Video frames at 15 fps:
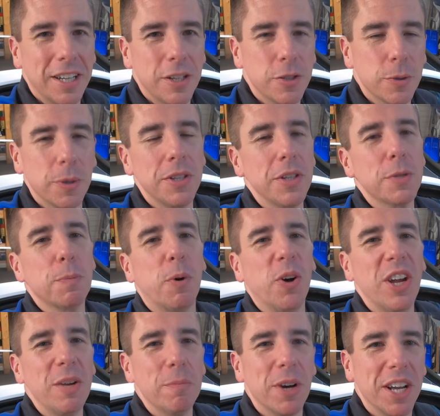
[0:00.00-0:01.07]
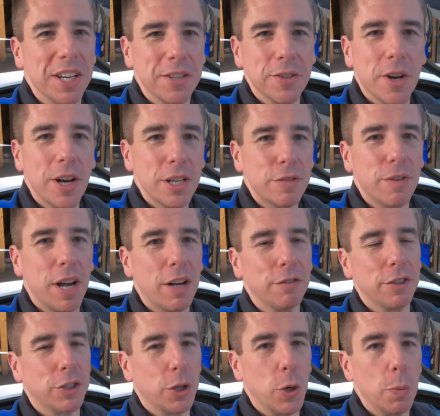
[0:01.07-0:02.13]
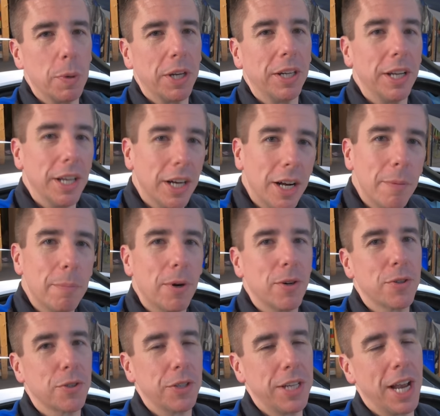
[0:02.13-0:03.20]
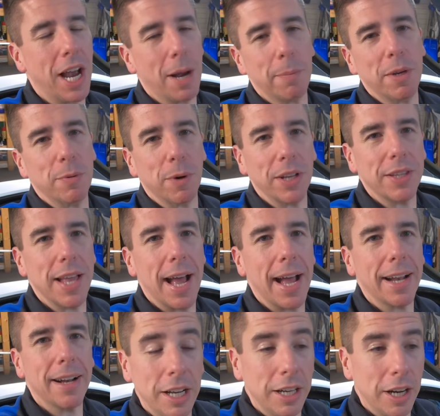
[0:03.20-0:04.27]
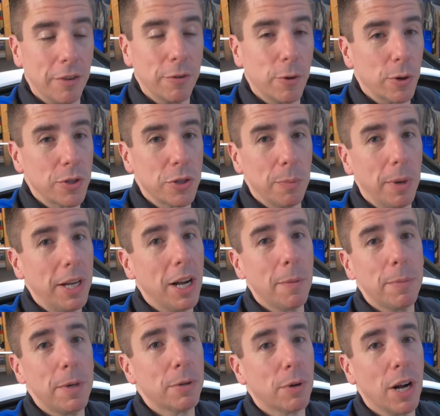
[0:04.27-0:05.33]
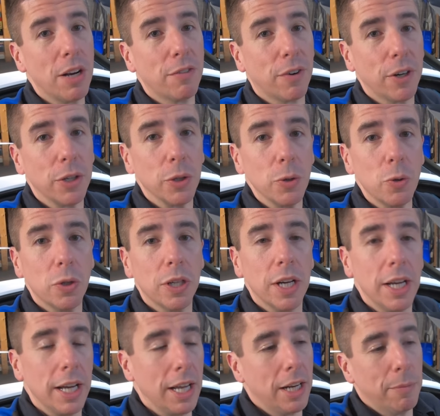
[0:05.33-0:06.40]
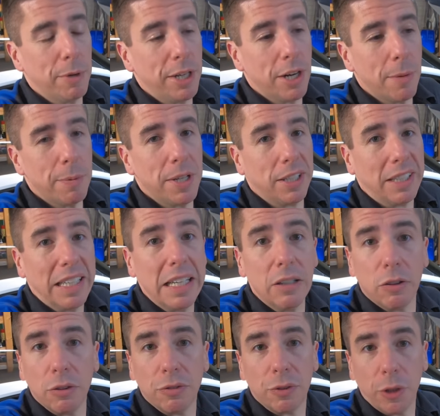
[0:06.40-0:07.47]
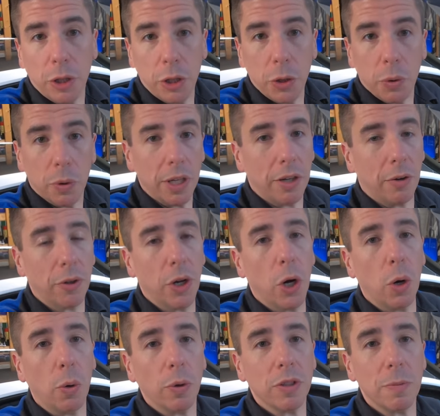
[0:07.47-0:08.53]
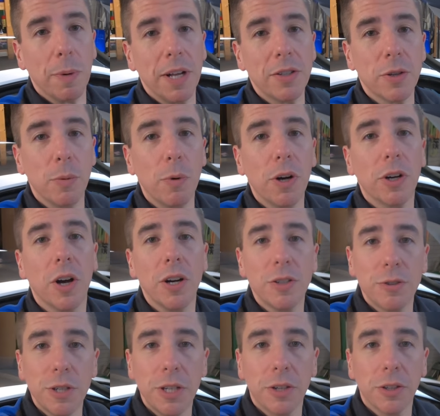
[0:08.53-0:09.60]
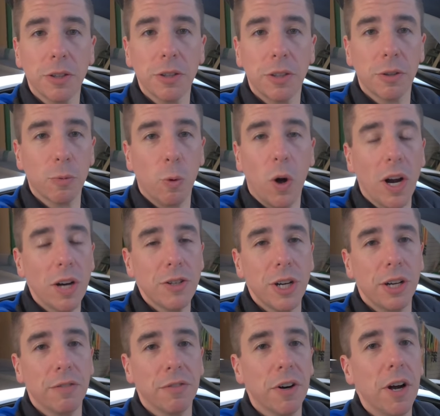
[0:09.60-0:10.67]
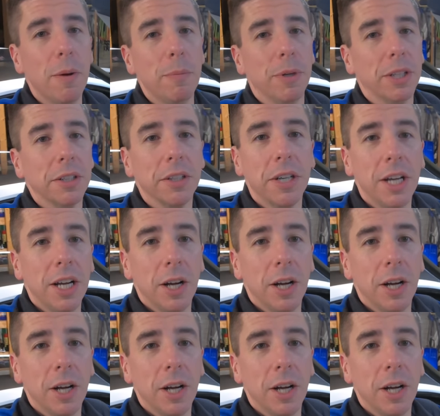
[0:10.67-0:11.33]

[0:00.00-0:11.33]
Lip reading: So at this point, my exhaust valve is open, and I'm personally happy with that. Now, of course, it may not be right for you, and it may not be legal for you. I don't know. It depends on what country you're watching from and